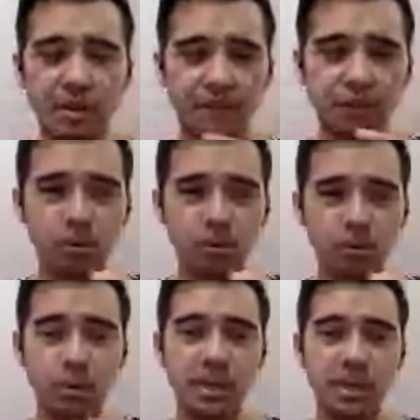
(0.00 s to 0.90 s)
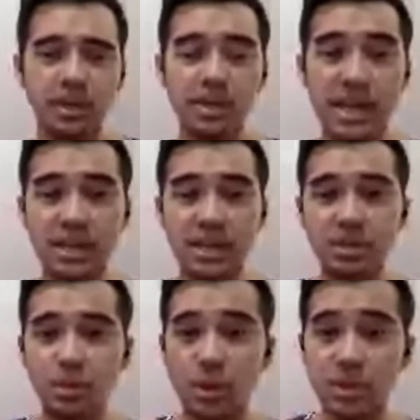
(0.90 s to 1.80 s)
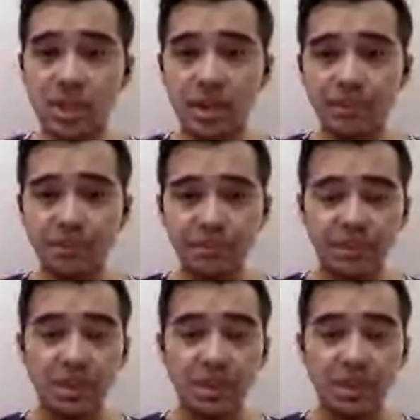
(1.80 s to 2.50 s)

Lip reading: with the food that we eat is actually one step